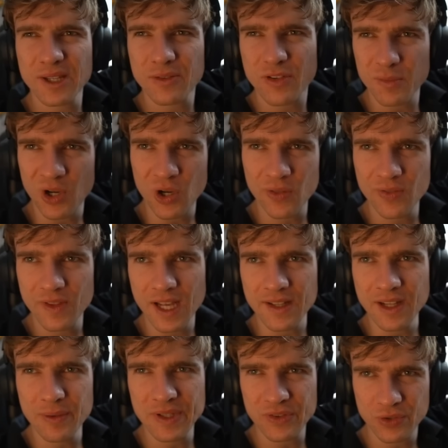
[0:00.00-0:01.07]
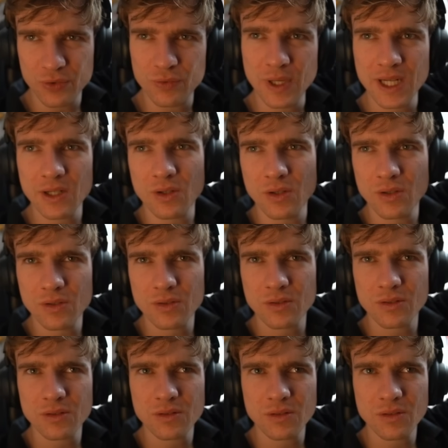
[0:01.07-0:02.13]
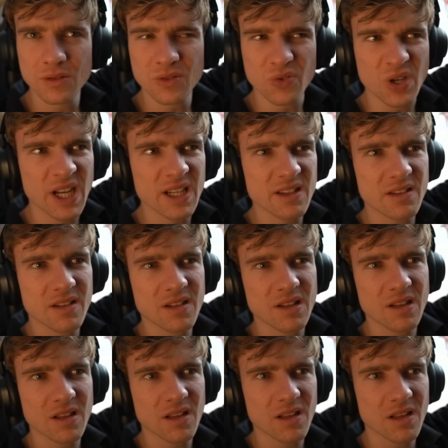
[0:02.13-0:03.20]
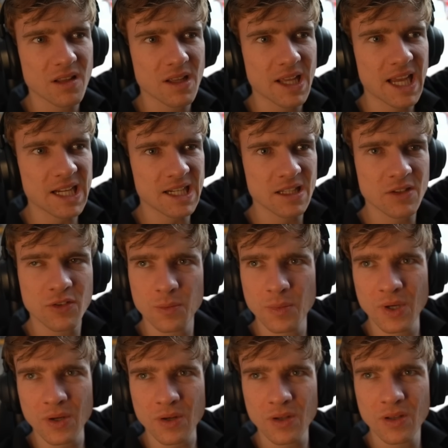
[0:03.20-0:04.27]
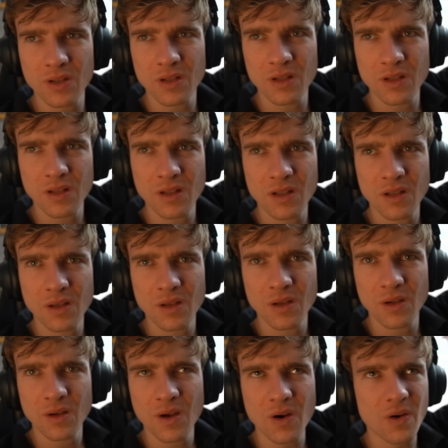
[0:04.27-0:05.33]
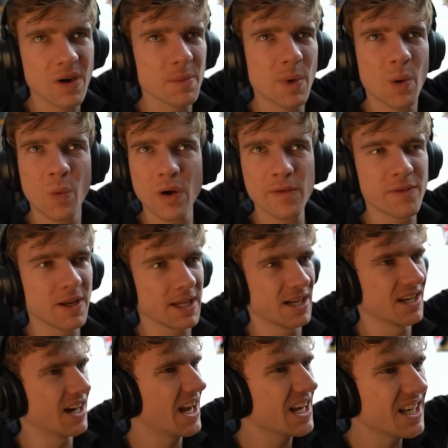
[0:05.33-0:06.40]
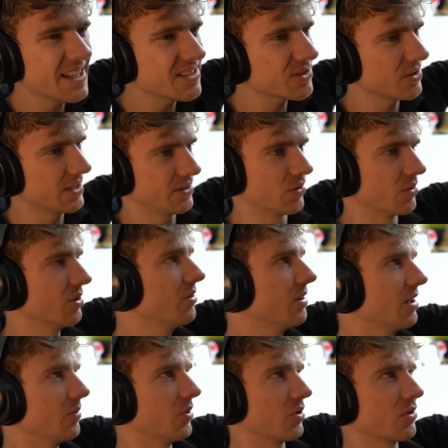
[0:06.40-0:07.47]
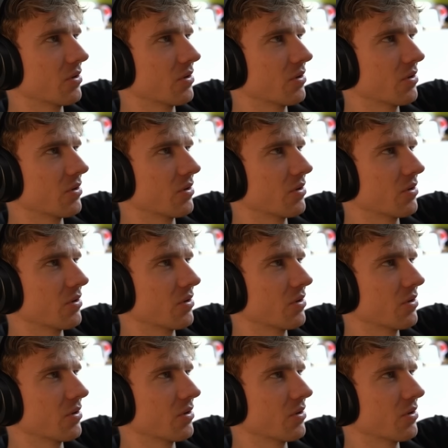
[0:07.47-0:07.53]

from Honda, they went to Renault, right? And then to Merc. Or am I waffling here? I literally don't know anymore.